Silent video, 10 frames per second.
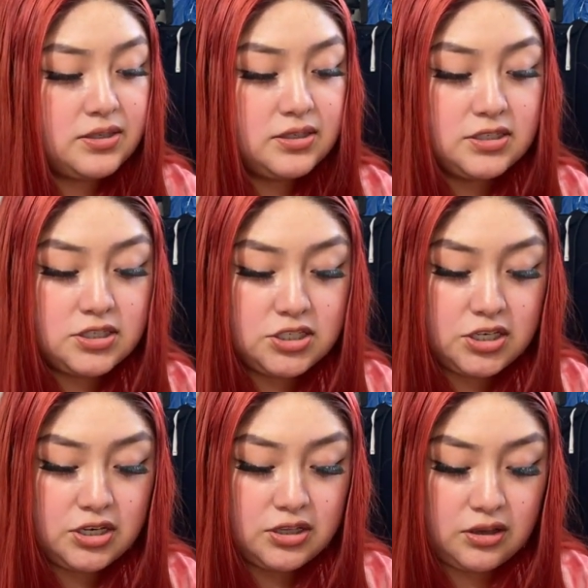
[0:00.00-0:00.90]
is
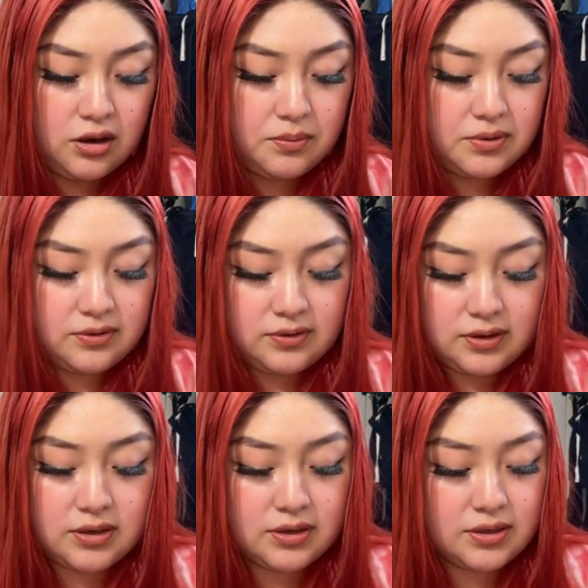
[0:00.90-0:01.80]
Shein, obviously.